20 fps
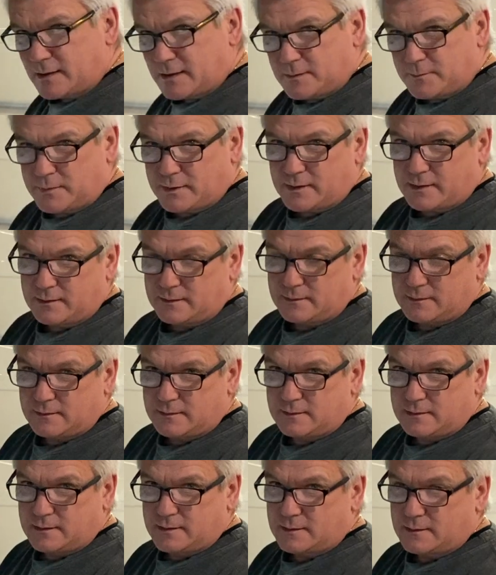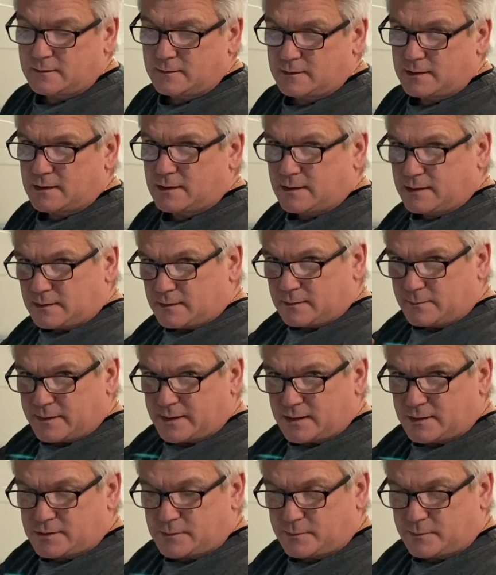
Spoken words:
but you know, I like a little bit of extra